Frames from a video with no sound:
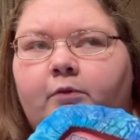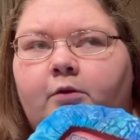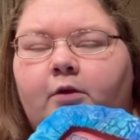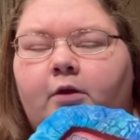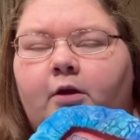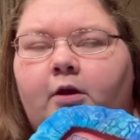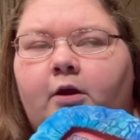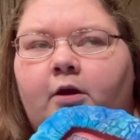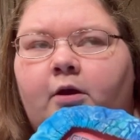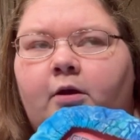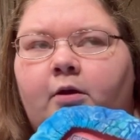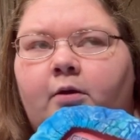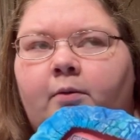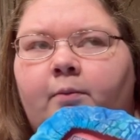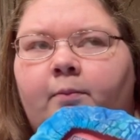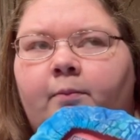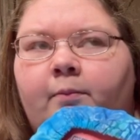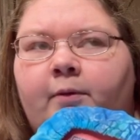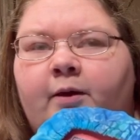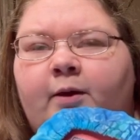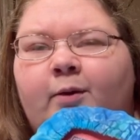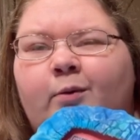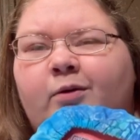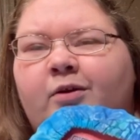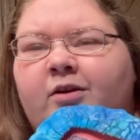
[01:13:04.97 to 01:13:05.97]

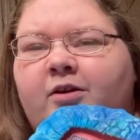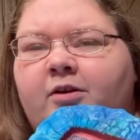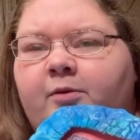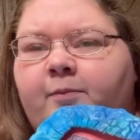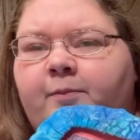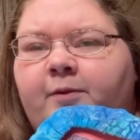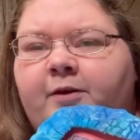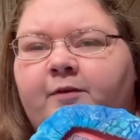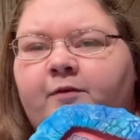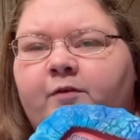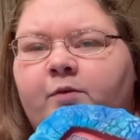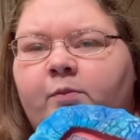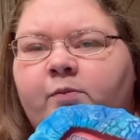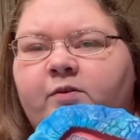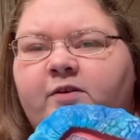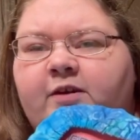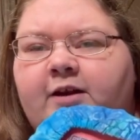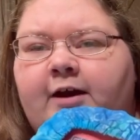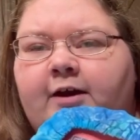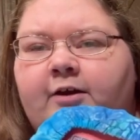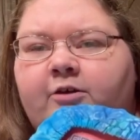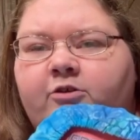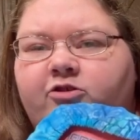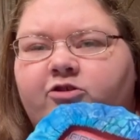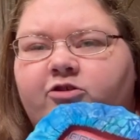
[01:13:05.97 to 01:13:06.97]
I wanted to pick from
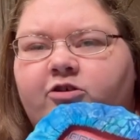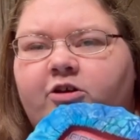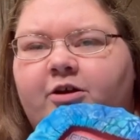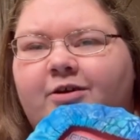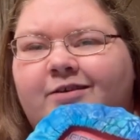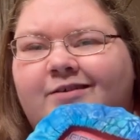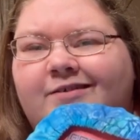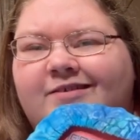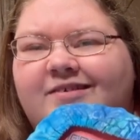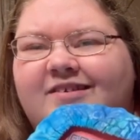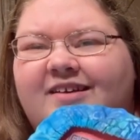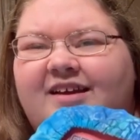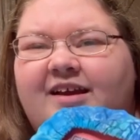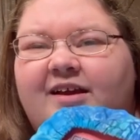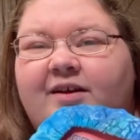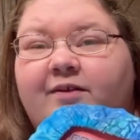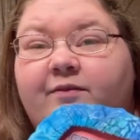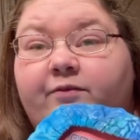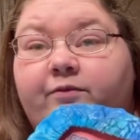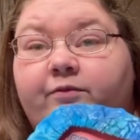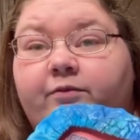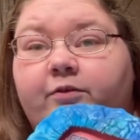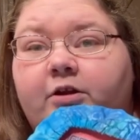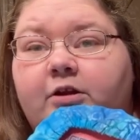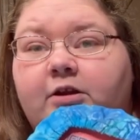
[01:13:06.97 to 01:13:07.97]
stash because I have
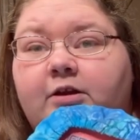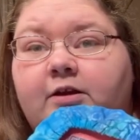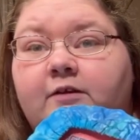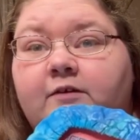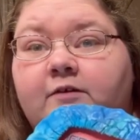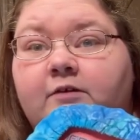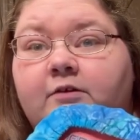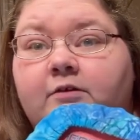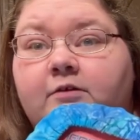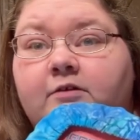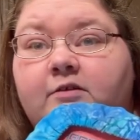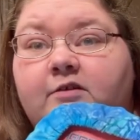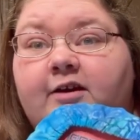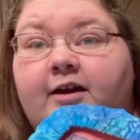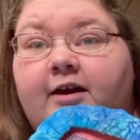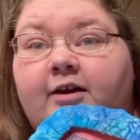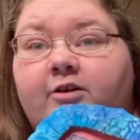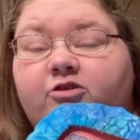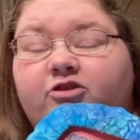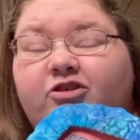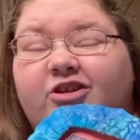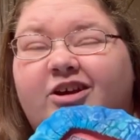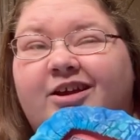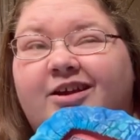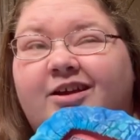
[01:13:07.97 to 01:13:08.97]
a decent
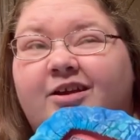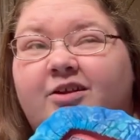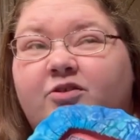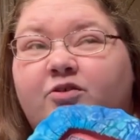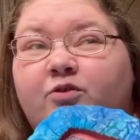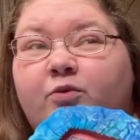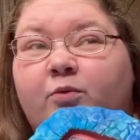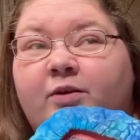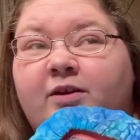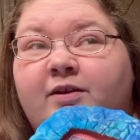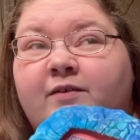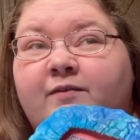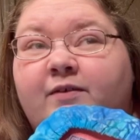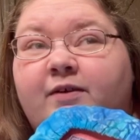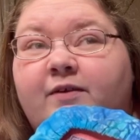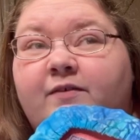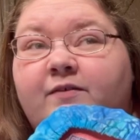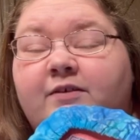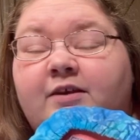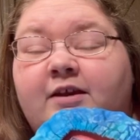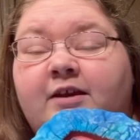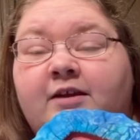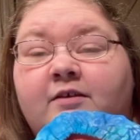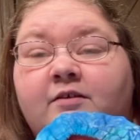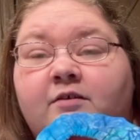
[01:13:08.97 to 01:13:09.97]
stash. I get 25
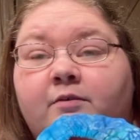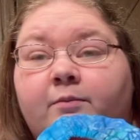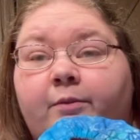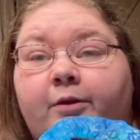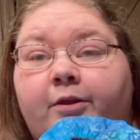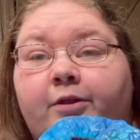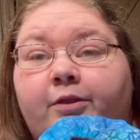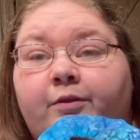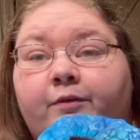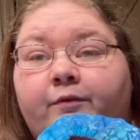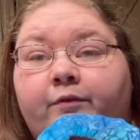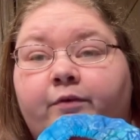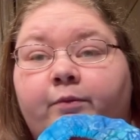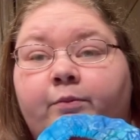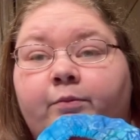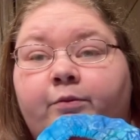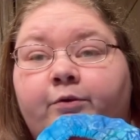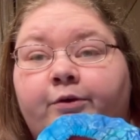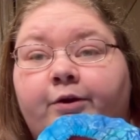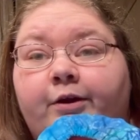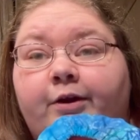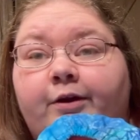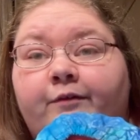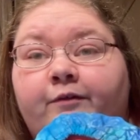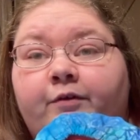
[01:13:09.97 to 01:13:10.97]
skeins a month from
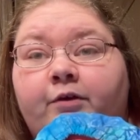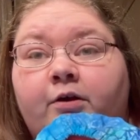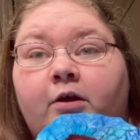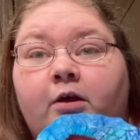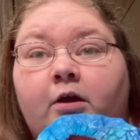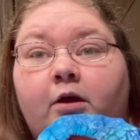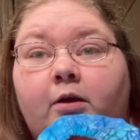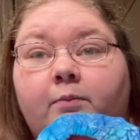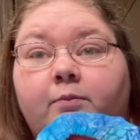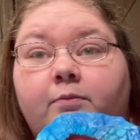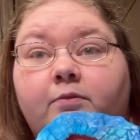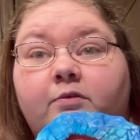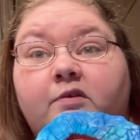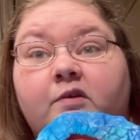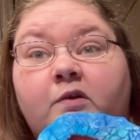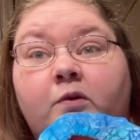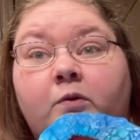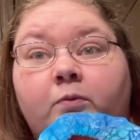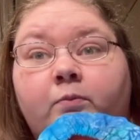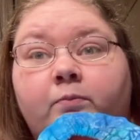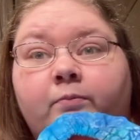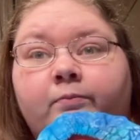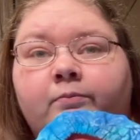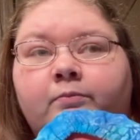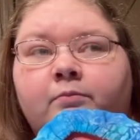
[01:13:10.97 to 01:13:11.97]
3 different clubs, so
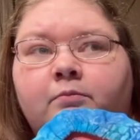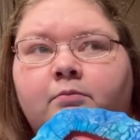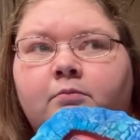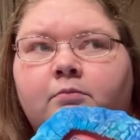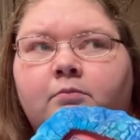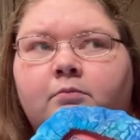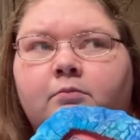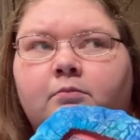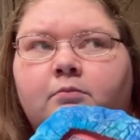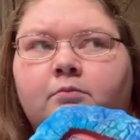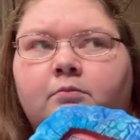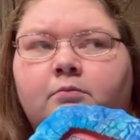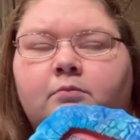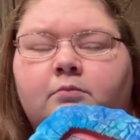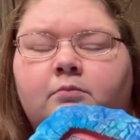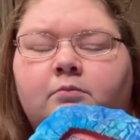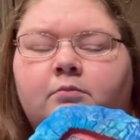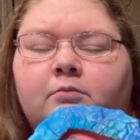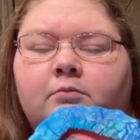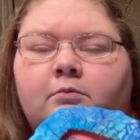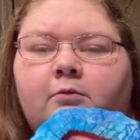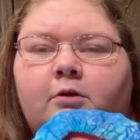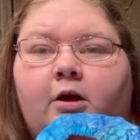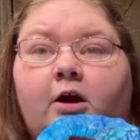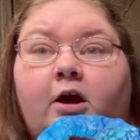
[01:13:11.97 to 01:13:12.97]

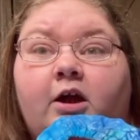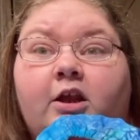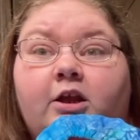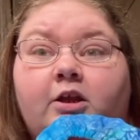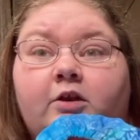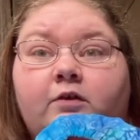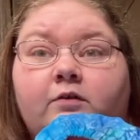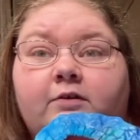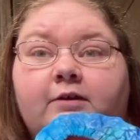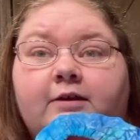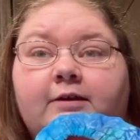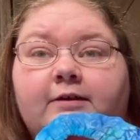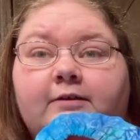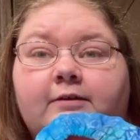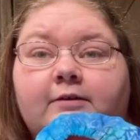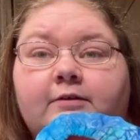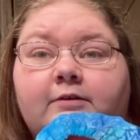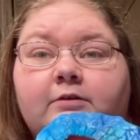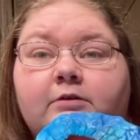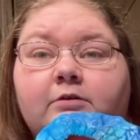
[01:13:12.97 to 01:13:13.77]
gotta use it.